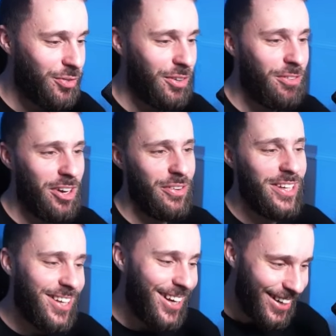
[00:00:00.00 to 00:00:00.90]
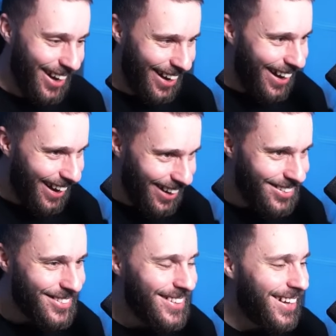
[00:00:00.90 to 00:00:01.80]
for the fun of it.
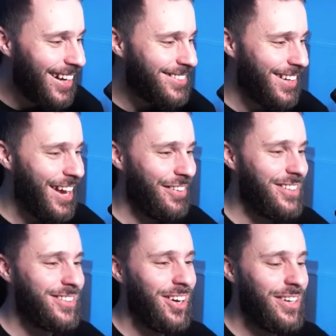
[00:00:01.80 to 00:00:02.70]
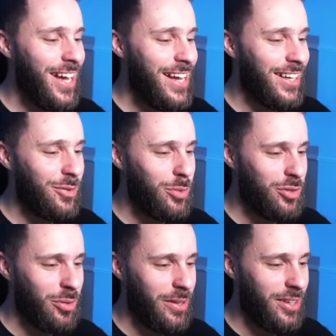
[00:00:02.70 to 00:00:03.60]
That's hilarious. Okay, I guess we're
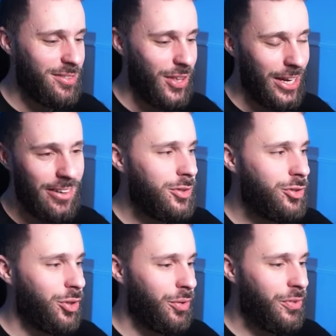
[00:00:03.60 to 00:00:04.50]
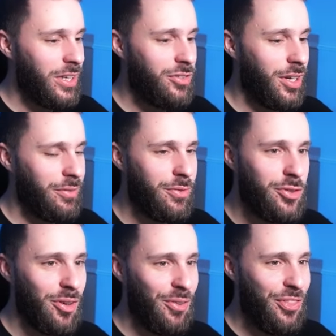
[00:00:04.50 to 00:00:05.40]
just doing this then. Sure thing, Chief. Sure